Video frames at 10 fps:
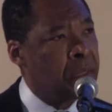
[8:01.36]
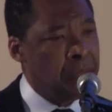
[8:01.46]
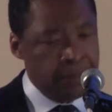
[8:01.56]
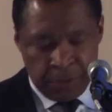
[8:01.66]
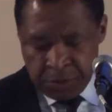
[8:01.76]

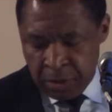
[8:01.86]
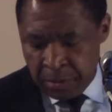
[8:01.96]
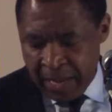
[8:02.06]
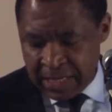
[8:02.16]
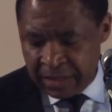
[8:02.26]
the
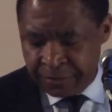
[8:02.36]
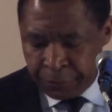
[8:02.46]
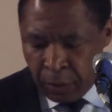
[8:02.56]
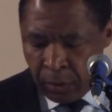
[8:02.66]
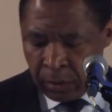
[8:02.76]
museum has
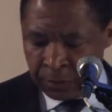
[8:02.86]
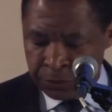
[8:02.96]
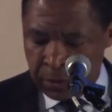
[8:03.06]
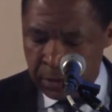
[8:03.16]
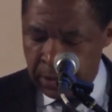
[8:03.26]

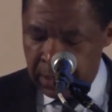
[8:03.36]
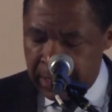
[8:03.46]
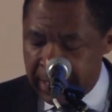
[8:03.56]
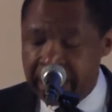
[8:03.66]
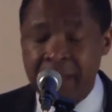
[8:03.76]
evolved
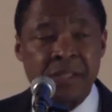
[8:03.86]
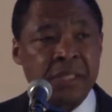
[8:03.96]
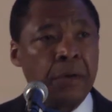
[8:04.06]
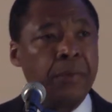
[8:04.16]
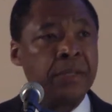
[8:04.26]
in a
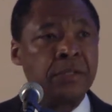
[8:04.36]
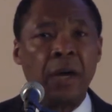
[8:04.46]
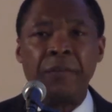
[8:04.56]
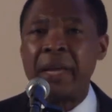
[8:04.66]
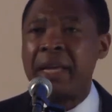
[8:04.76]
sequence
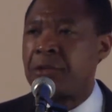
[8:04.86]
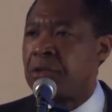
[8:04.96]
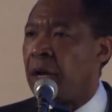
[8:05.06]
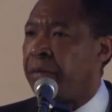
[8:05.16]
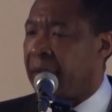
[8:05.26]
of
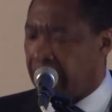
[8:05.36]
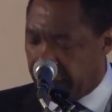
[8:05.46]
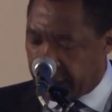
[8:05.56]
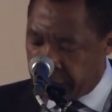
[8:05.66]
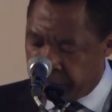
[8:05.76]

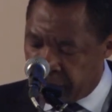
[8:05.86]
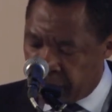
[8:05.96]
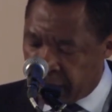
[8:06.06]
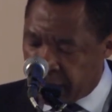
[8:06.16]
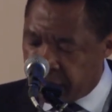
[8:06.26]
historically
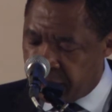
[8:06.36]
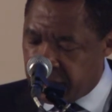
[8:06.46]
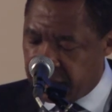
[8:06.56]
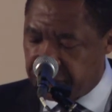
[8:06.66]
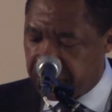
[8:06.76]

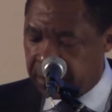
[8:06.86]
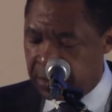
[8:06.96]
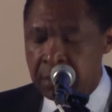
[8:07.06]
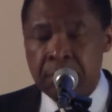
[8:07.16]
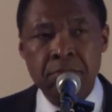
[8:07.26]

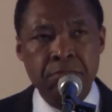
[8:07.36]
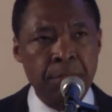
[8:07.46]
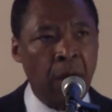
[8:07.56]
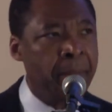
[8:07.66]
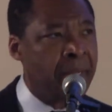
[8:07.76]
contingent
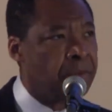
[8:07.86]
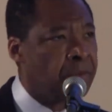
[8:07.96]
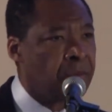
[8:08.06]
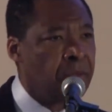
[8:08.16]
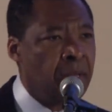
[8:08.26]

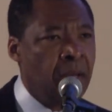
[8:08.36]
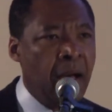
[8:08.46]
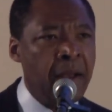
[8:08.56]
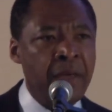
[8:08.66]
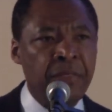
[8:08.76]
moments.
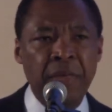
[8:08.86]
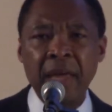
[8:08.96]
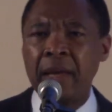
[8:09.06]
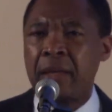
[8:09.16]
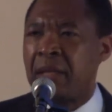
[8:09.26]
And I
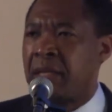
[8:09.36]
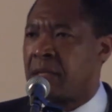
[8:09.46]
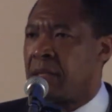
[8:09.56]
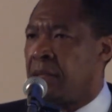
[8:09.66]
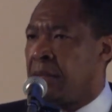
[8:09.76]
think
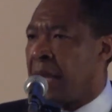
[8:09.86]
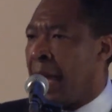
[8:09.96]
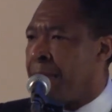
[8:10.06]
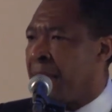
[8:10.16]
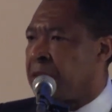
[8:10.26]
this
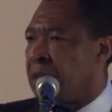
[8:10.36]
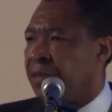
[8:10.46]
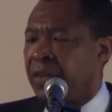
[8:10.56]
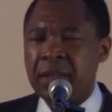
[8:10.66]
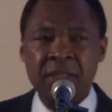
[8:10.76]
dimension
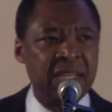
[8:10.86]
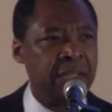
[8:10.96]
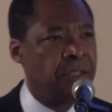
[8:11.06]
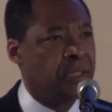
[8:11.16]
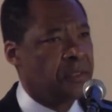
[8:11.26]
of
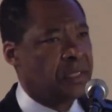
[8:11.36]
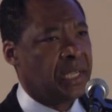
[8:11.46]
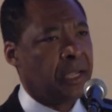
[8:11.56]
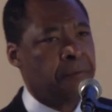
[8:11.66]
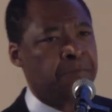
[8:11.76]

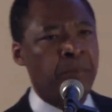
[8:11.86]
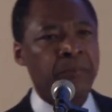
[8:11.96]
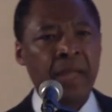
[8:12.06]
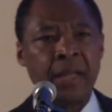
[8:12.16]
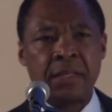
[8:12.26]
contingency
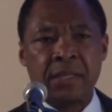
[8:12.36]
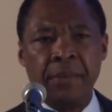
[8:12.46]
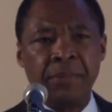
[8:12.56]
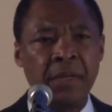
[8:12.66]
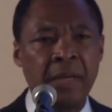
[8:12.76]
is
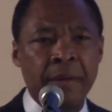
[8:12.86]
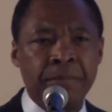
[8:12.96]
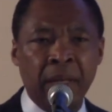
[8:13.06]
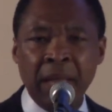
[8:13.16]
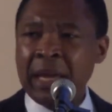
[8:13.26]
something that I
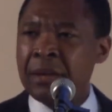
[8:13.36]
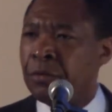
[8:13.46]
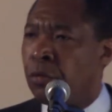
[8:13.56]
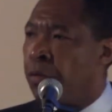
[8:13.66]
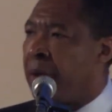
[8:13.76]
believe
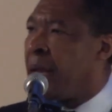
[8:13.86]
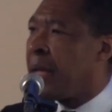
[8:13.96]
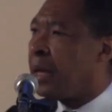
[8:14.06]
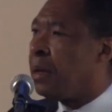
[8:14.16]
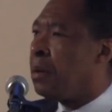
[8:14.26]

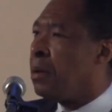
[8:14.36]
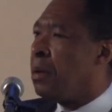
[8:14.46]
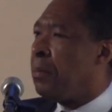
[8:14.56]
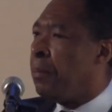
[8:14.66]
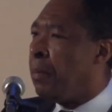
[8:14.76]
really
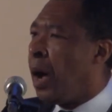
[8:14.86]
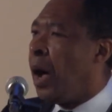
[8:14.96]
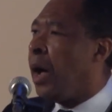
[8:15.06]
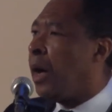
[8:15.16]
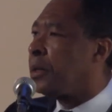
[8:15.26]

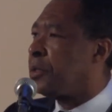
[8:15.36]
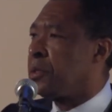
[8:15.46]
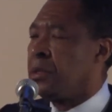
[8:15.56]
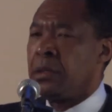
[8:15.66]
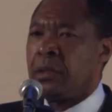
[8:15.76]

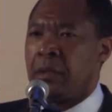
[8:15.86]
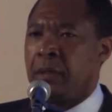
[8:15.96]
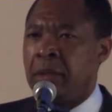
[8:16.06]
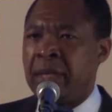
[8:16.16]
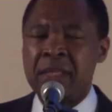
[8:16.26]
marks
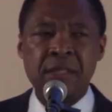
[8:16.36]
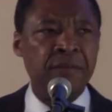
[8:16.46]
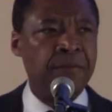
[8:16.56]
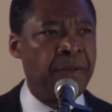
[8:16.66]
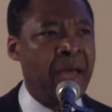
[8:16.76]
this
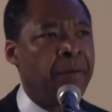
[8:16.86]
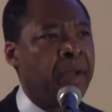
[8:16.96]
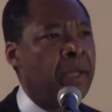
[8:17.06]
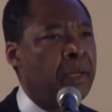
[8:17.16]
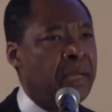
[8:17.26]

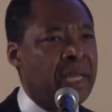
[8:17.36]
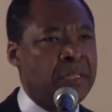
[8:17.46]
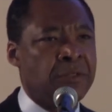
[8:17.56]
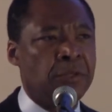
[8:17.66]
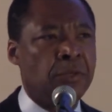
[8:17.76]
very
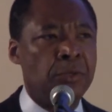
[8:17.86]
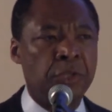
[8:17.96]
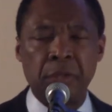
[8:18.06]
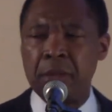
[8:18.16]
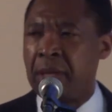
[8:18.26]

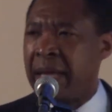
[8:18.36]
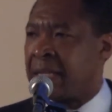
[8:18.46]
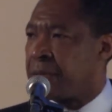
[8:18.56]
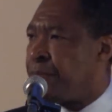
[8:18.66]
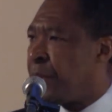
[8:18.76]
institution,
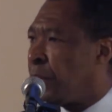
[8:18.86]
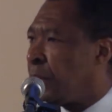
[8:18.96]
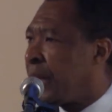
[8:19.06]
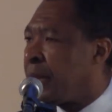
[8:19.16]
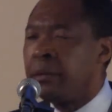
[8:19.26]
its
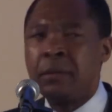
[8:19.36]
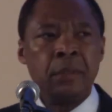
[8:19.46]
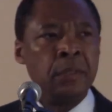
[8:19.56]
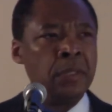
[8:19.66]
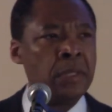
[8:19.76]
building,
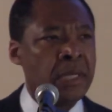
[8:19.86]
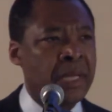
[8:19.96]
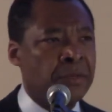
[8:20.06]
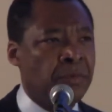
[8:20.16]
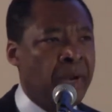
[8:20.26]

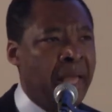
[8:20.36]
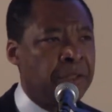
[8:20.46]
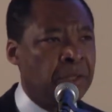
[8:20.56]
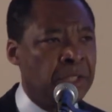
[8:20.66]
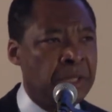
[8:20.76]
its
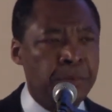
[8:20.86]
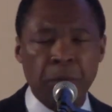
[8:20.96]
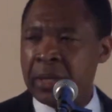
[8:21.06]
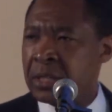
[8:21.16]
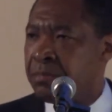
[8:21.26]
relationship
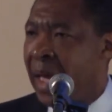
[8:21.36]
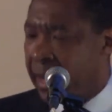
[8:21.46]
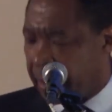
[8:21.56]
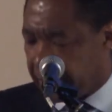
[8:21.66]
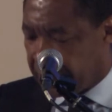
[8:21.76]
to its
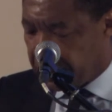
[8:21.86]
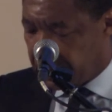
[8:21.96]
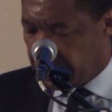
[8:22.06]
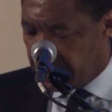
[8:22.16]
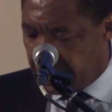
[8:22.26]

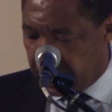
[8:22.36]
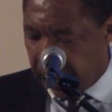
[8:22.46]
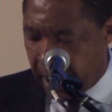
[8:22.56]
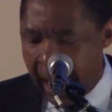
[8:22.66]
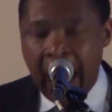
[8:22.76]
makers,
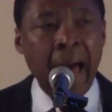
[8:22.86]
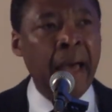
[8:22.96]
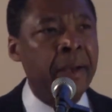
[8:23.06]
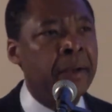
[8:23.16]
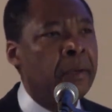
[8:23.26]

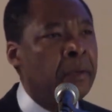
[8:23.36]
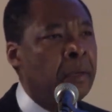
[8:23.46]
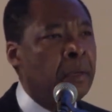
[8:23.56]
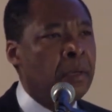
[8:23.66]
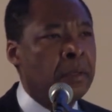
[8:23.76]
and
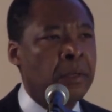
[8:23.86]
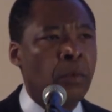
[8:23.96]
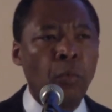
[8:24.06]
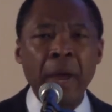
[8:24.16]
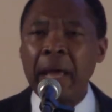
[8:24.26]

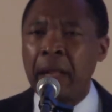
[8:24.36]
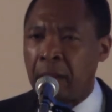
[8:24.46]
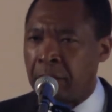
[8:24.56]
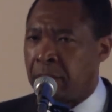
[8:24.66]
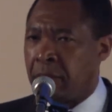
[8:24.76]
the
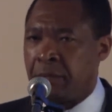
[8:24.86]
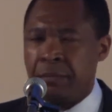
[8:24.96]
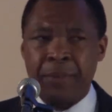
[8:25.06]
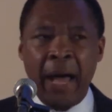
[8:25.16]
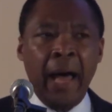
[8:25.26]
will
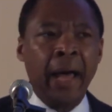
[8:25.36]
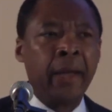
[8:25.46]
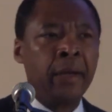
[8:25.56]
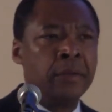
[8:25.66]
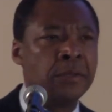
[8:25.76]

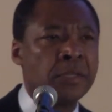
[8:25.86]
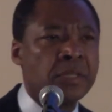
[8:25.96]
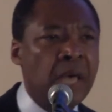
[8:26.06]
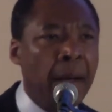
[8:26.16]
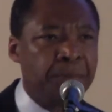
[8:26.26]
by
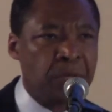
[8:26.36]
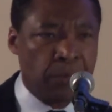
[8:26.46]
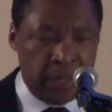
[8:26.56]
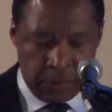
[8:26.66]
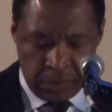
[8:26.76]

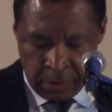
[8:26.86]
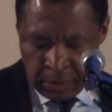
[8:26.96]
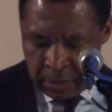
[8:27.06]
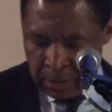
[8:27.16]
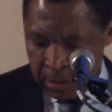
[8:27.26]
subsequent
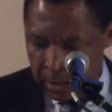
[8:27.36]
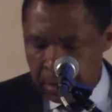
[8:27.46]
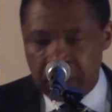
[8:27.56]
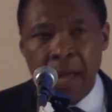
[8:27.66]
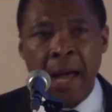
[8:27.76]

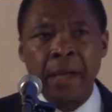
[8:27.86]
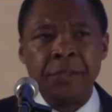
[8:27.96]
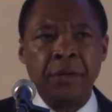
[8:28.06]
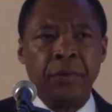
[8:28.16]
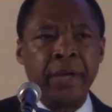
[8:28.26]

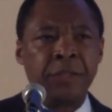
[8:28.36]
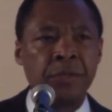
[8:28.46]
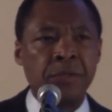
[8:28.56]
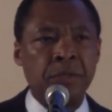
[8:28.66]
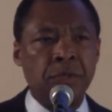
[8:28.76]

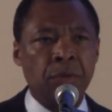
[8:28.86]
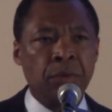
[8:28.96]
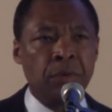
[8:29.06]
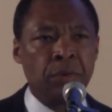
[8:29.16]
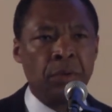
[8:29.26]
generations
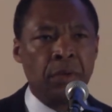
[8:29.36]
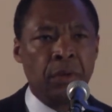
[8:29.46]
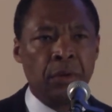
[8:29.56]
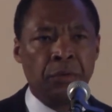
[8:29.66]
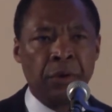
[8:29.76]
to
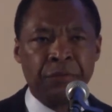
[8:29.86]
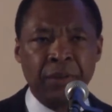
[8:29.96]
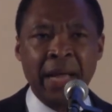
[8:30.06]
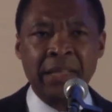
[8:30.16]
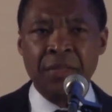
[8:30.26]

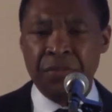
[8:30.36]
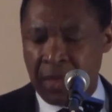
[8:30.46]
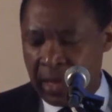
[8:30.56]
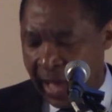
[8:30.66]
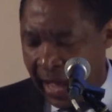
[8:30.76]
reflect and
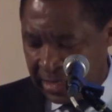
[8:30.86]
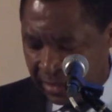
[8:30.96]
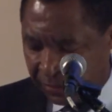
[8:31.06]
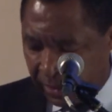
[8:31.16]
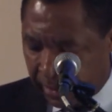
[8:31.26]
think
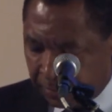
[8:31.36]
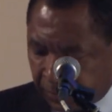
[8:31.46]
actively